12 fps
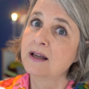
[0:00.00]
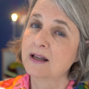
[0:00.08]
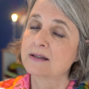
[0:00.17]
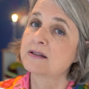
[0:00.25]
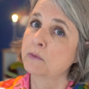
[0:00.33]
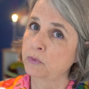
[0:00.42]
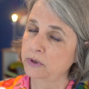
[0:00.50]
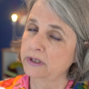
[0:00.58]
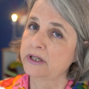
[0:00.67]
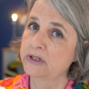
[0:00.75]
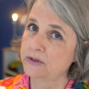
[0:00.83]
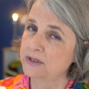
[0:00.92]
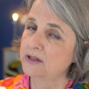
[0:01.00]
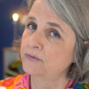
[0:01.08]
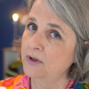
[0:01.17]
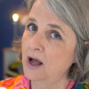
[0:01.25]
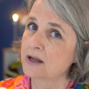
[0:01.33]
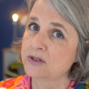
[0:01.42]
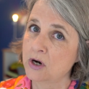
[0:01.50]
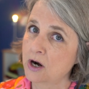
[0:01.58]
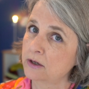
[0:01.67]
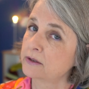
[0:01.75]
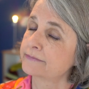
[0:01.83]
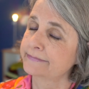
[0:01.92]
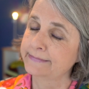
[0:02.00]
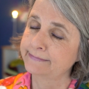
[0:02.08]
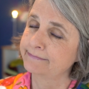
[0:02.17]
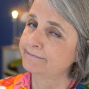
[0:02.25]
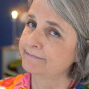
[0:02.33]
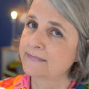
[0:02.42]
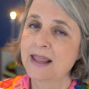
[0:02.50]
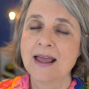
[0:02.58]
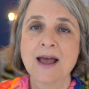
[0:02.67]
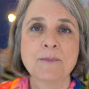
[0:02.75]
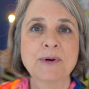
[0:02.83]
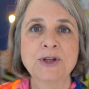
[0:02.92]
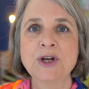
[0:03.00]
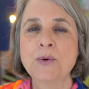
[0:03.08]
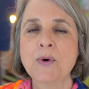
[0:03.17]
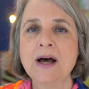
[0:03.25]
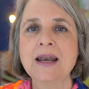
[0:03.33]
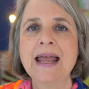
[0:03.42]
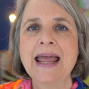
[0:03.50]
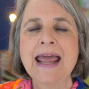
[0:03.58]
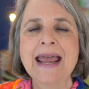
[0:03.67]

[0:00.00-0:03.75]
Some really juicy flaws, Arnold. But you know what?